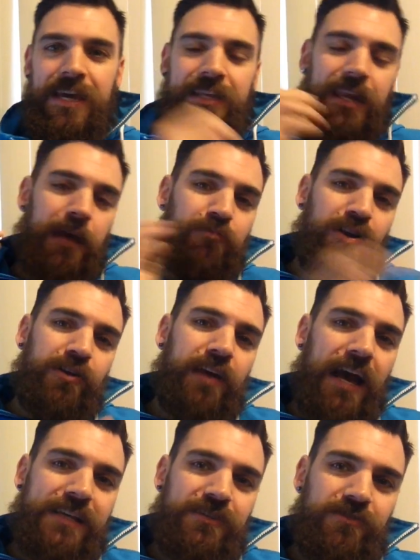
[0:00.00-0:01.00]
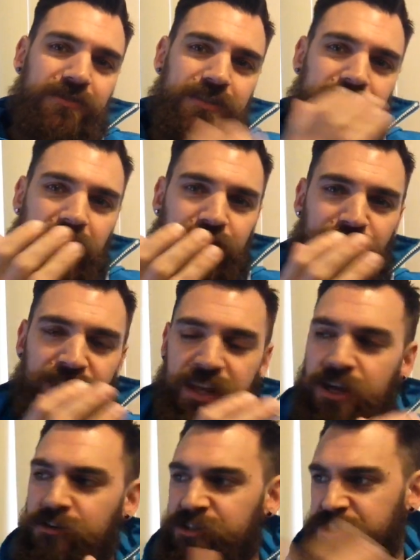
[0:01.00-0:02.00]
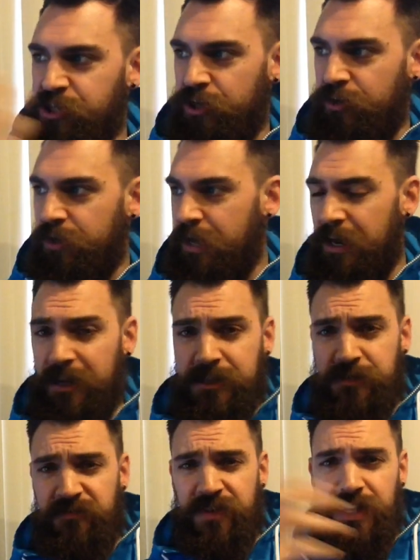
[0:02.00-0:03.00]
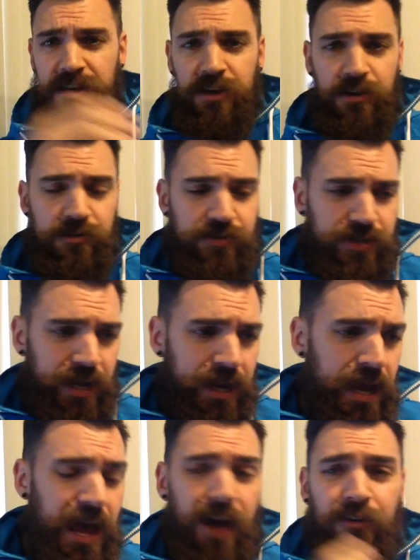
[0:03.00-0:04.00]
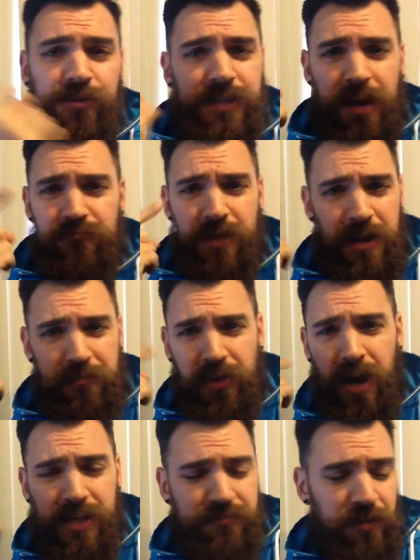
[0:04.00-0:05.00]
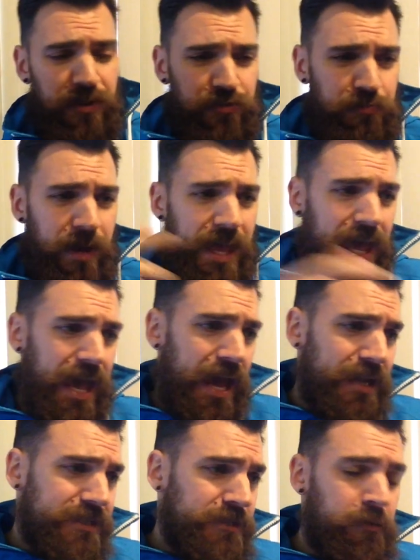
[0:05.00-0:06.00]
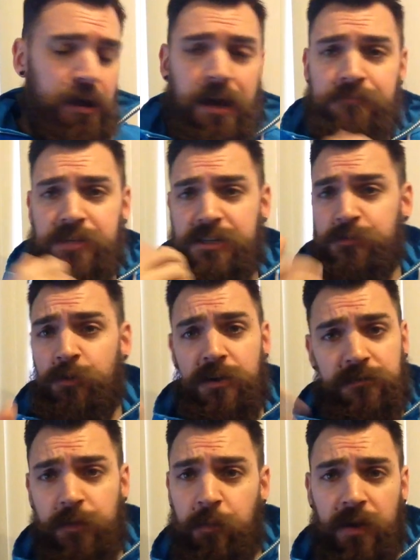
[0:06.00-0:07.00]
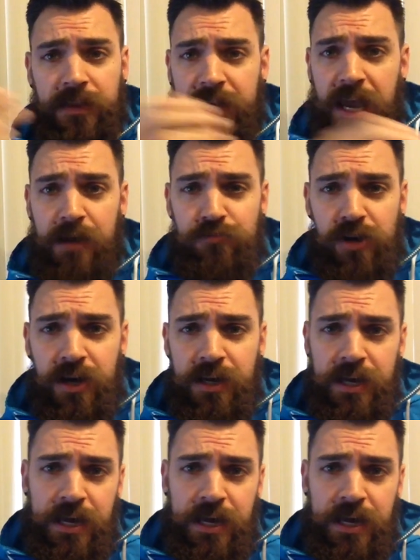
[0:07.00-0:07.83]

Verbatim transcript: Today bringing you guys a little discussion video, just chilling, editing some videos, and I always got random thoughts running through my head, and sometimes I just want to flip on the camera